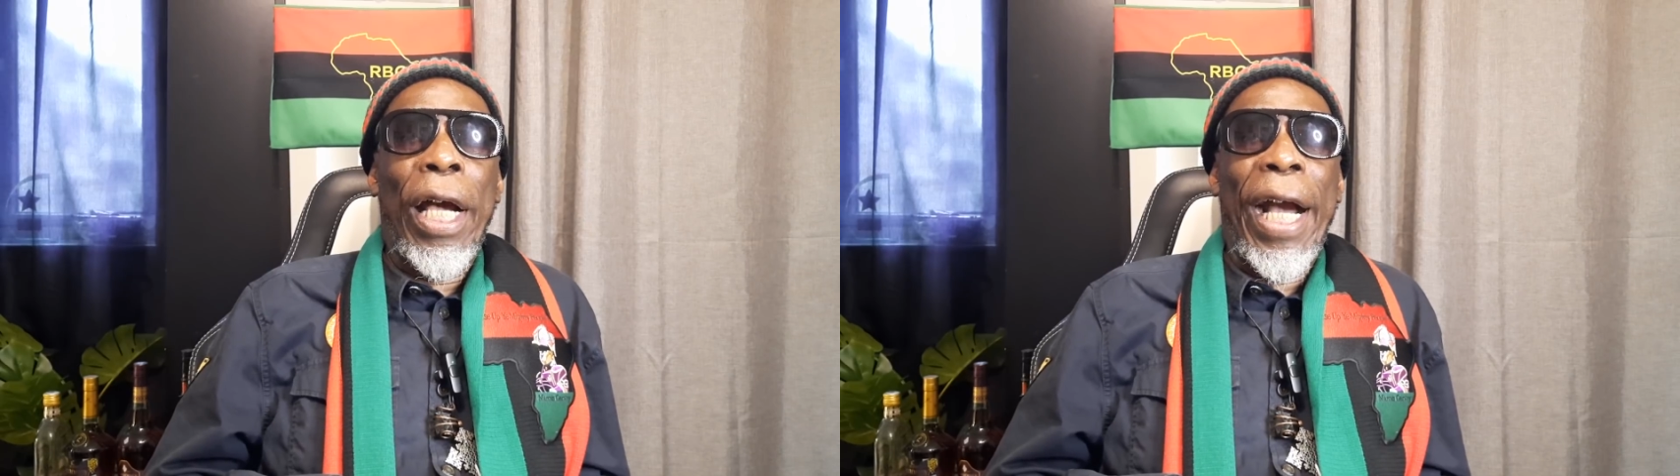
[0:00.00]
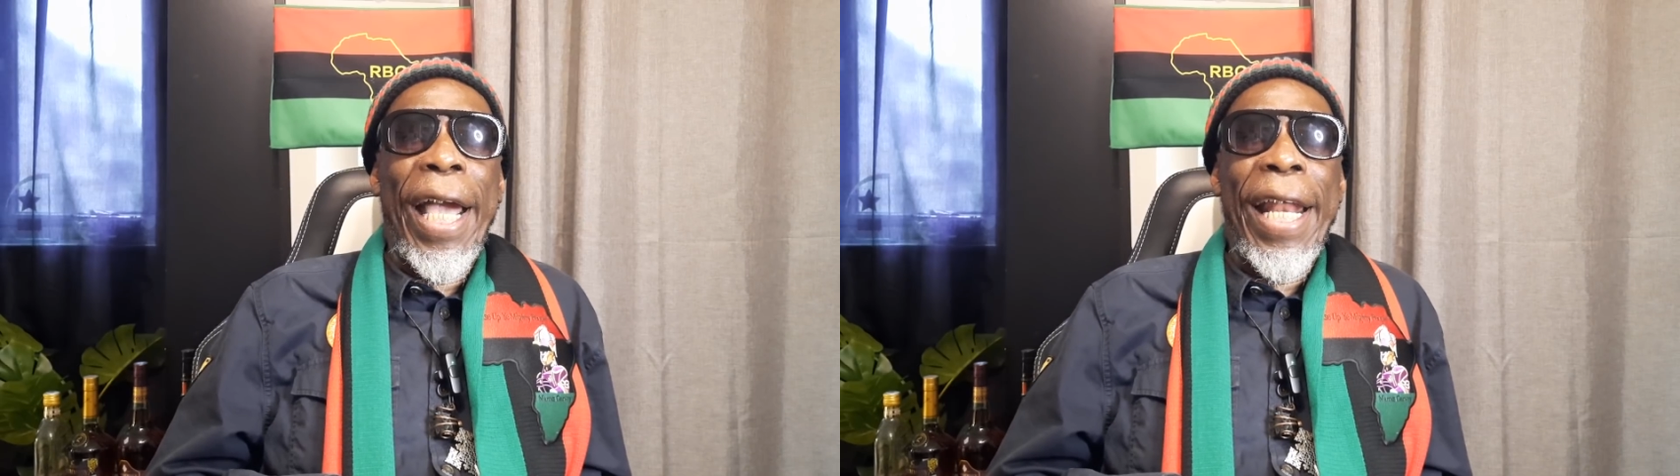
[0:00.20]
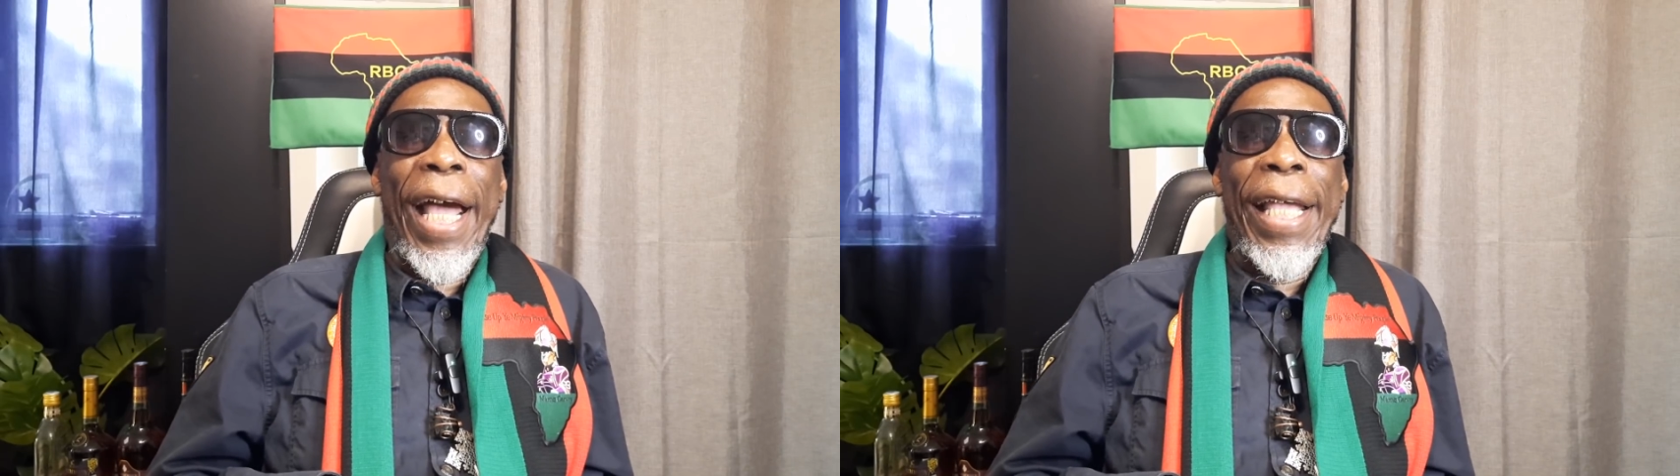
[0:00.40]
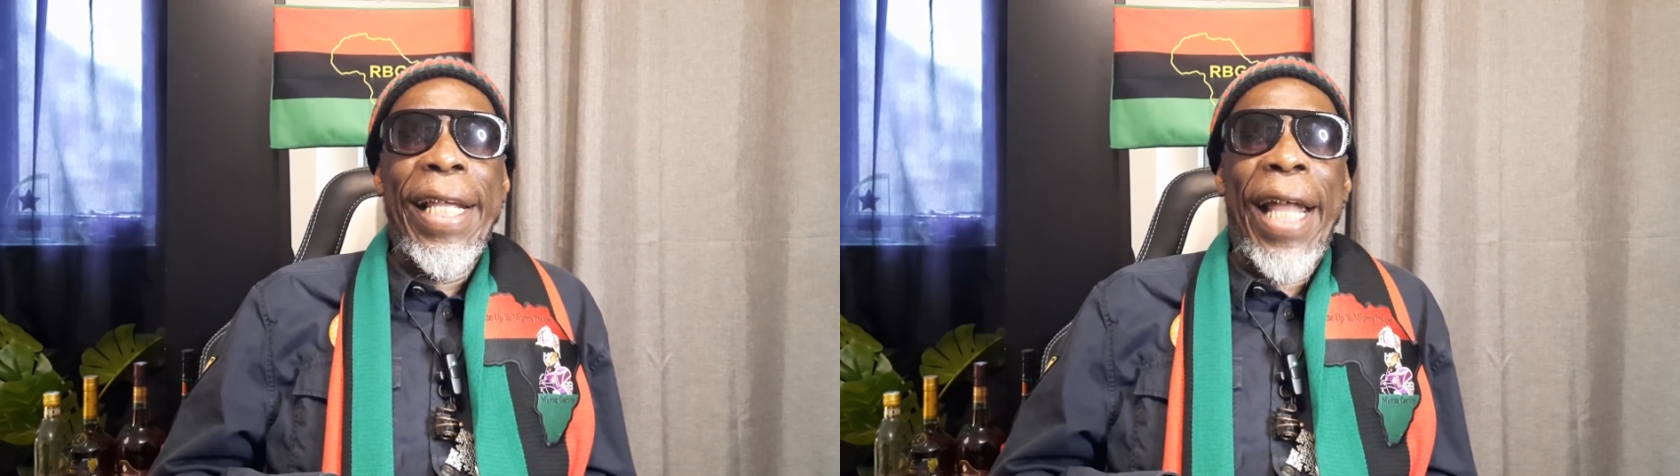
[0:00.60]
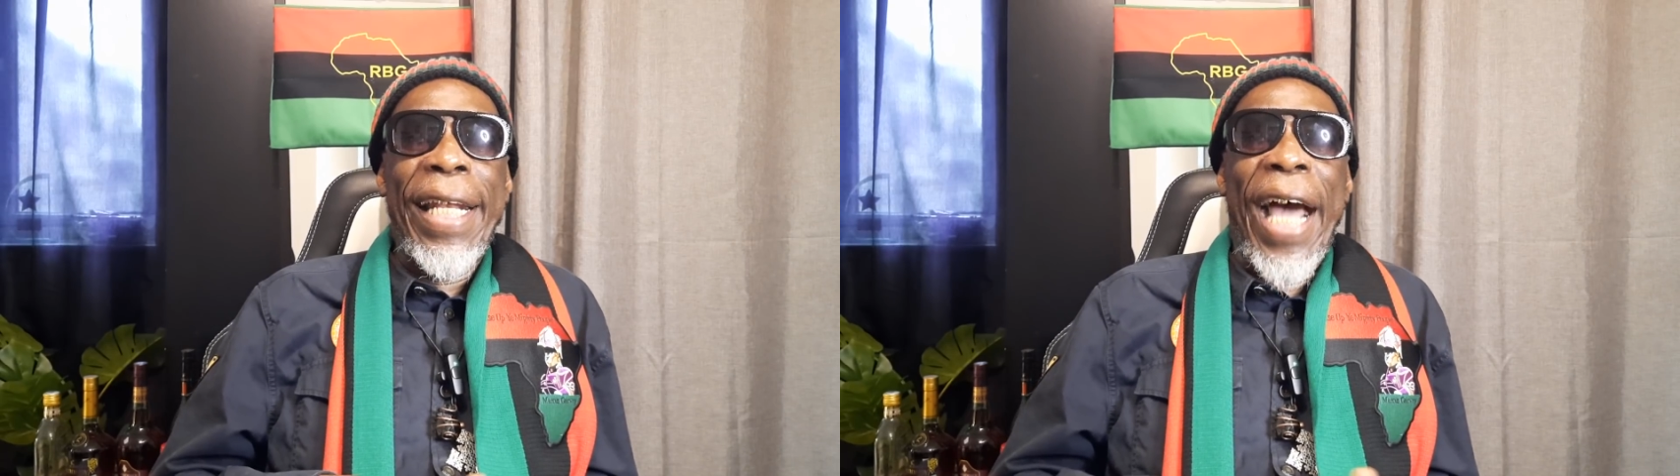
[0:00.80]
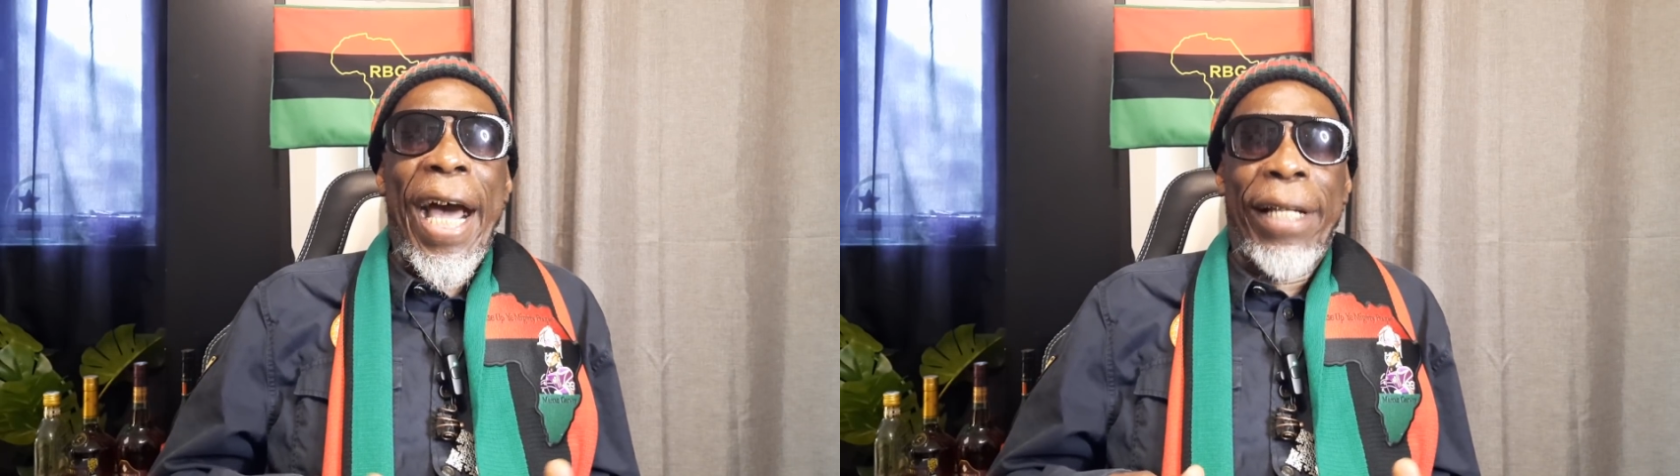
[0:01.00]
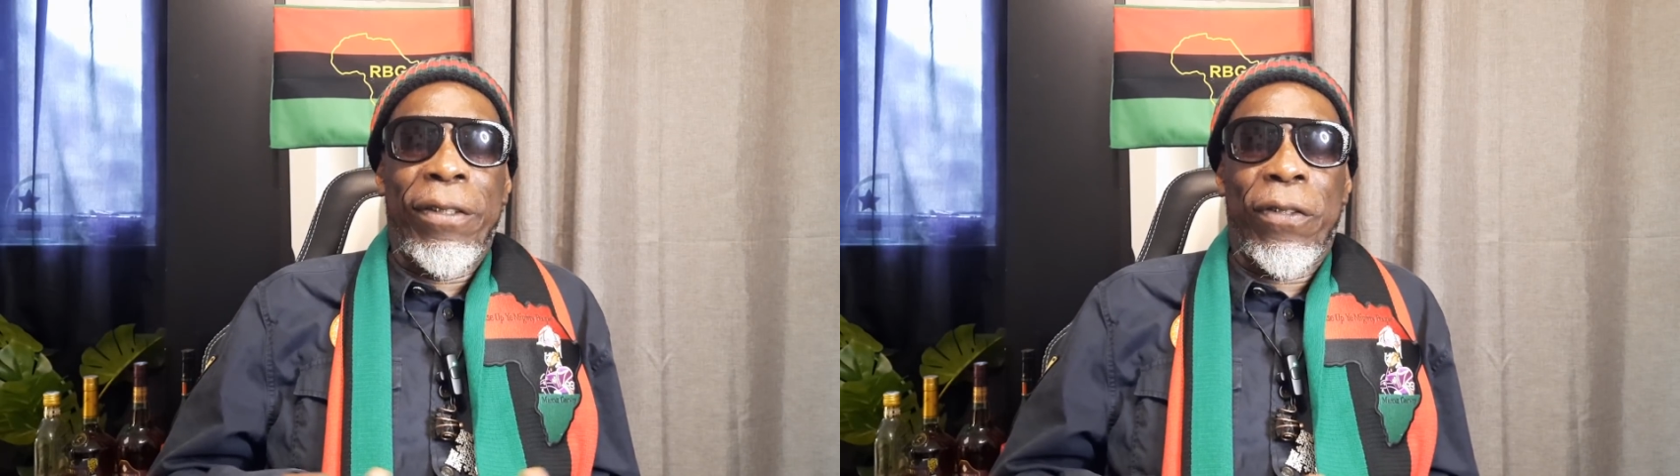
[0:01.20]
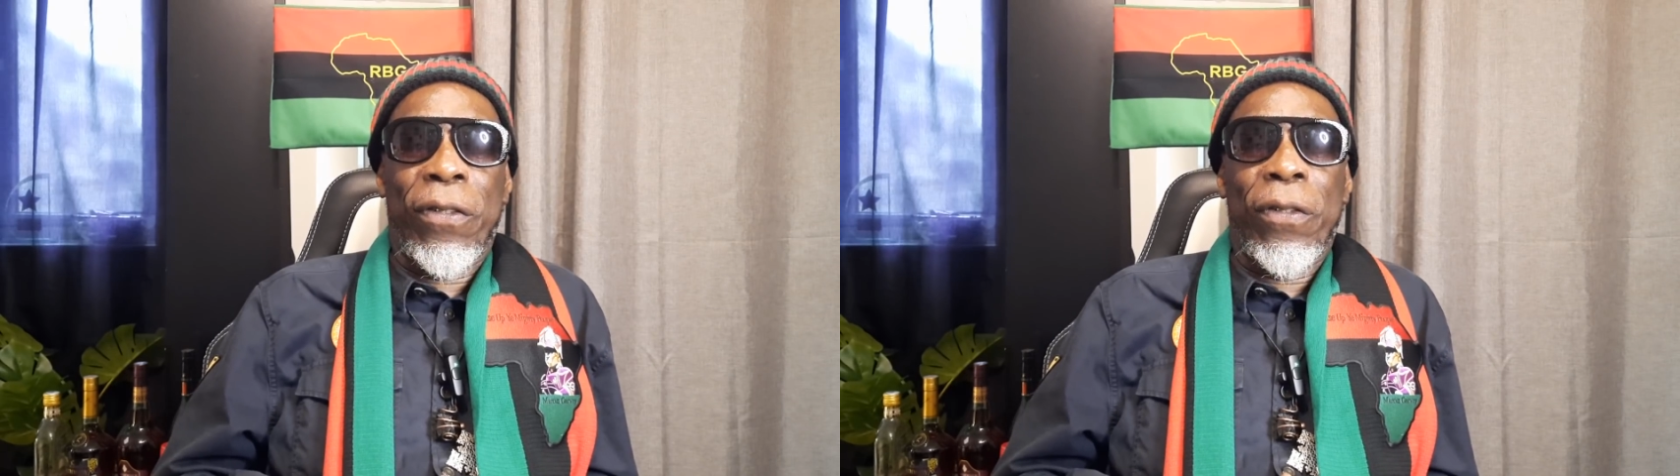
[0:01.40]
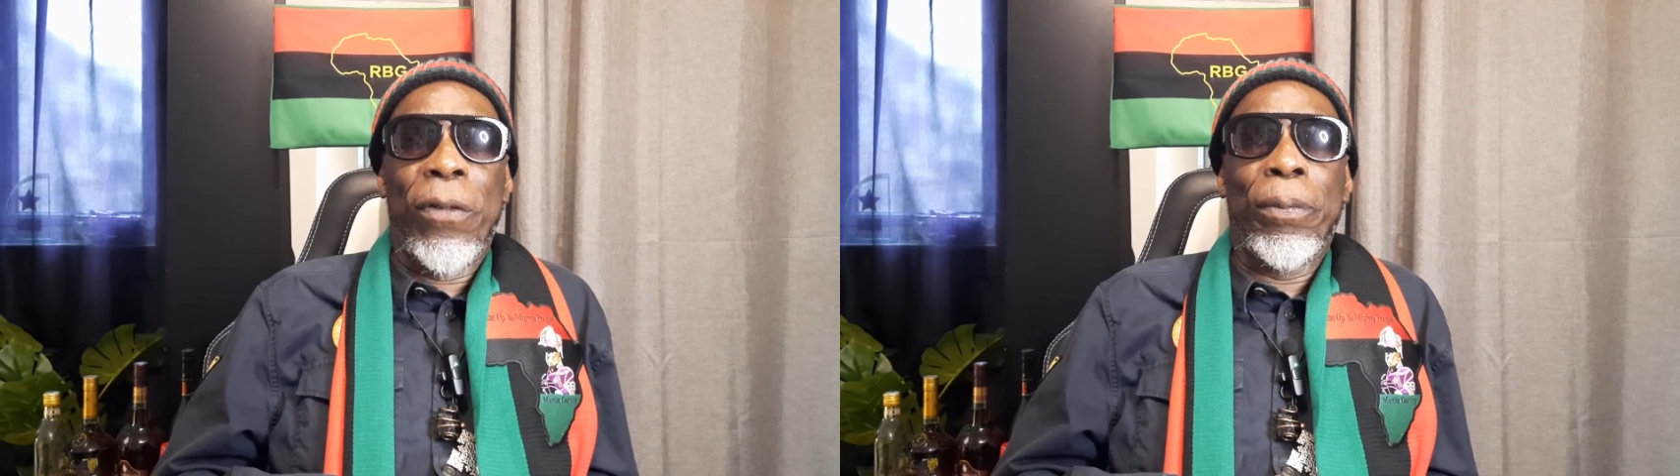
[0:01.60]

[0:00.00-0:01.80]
I in a dance.